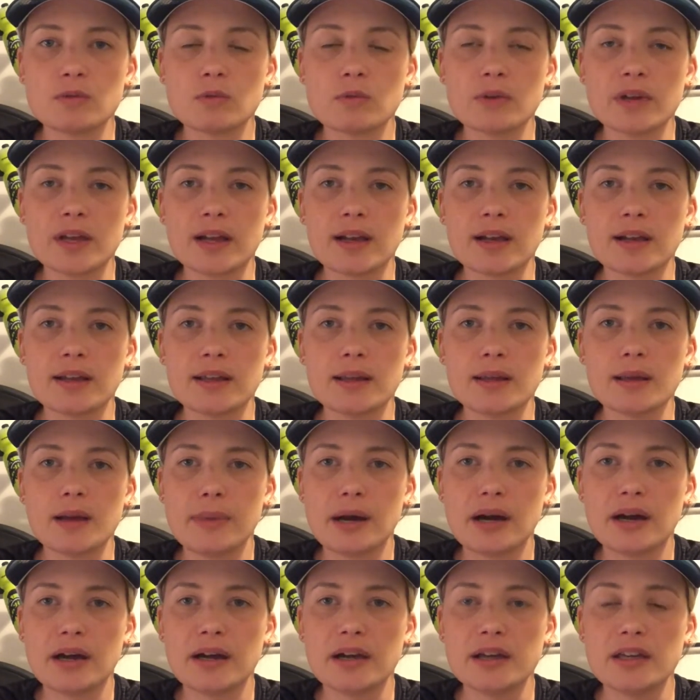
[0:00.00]
quickly
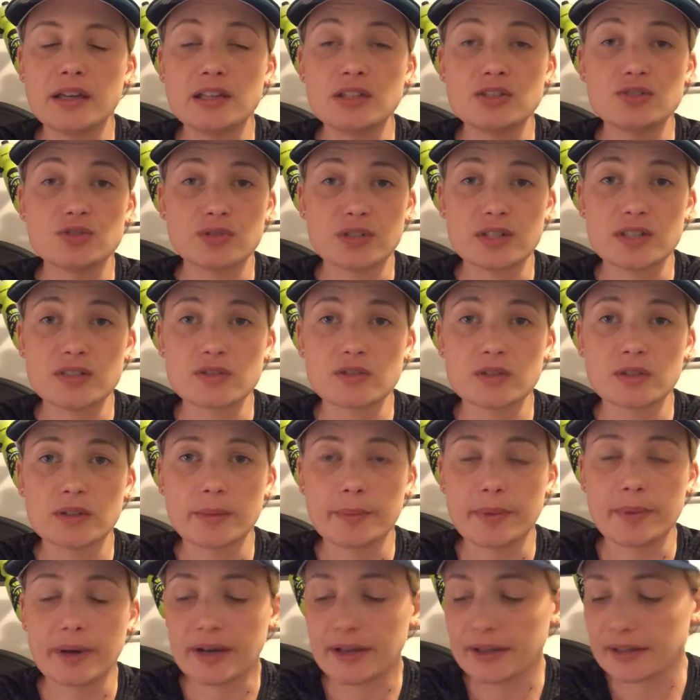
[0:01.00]
my drinks on the
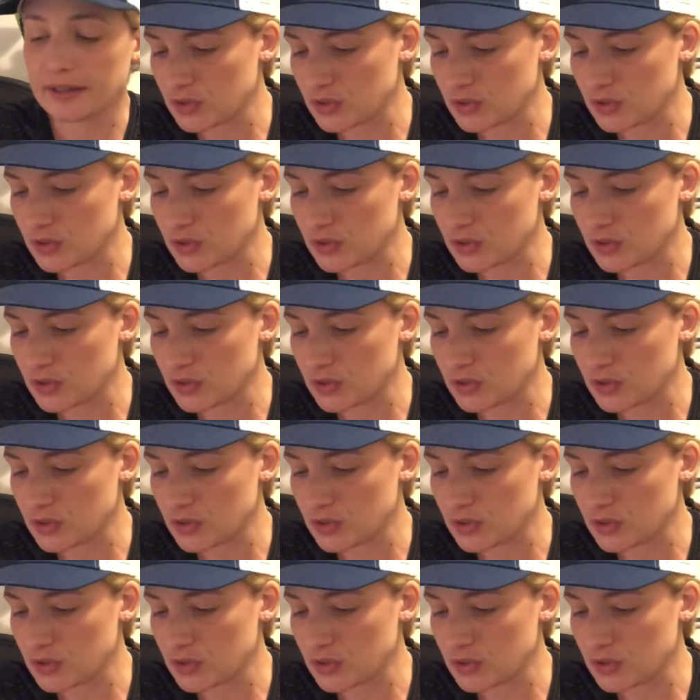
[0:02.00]
bike.